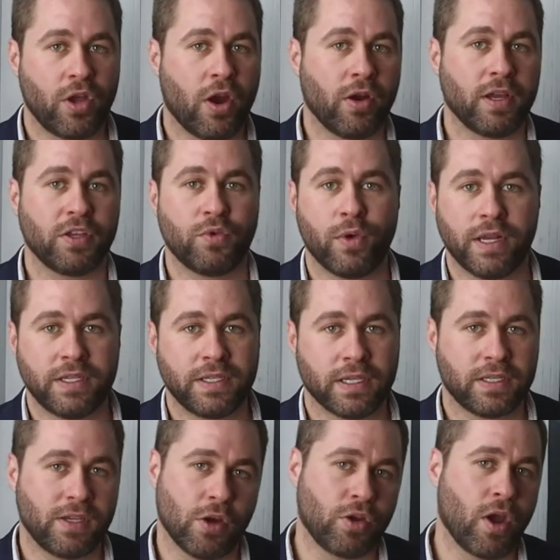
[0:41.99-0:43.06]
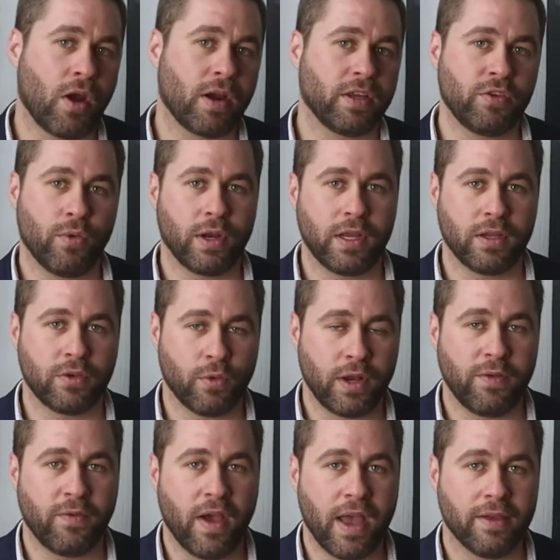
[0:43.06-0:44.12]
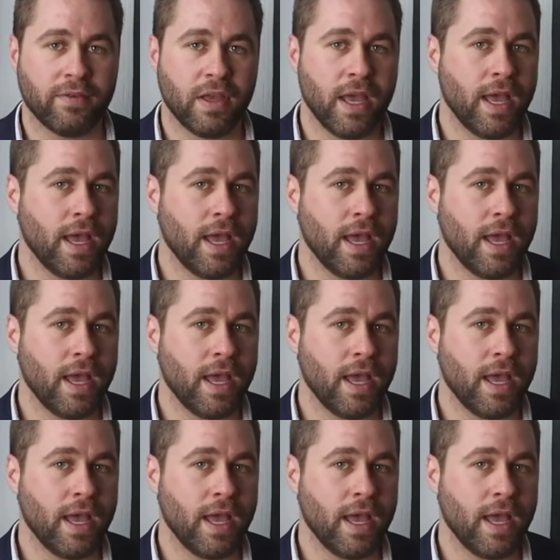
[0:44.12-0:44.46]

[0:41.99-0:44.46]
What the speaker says: target 2060 or target 2025.